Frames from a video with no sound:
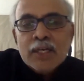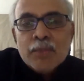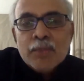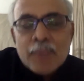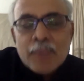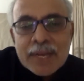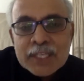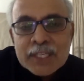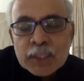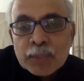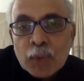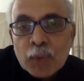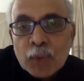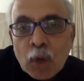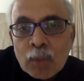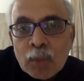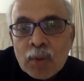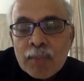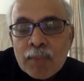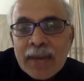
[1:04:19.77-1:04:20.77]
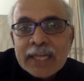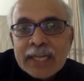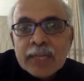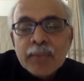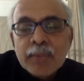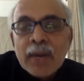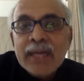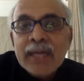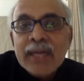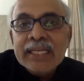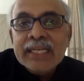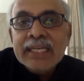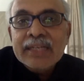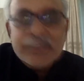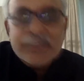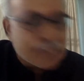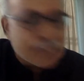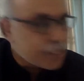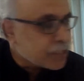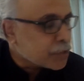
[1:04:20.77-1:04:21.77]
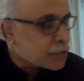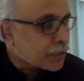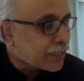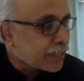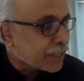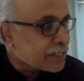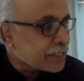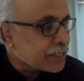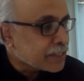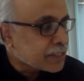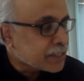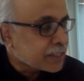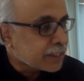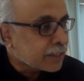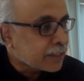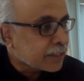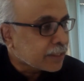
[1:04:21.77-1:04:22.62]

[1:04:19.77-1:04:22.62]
major problem, antibiotic resistance.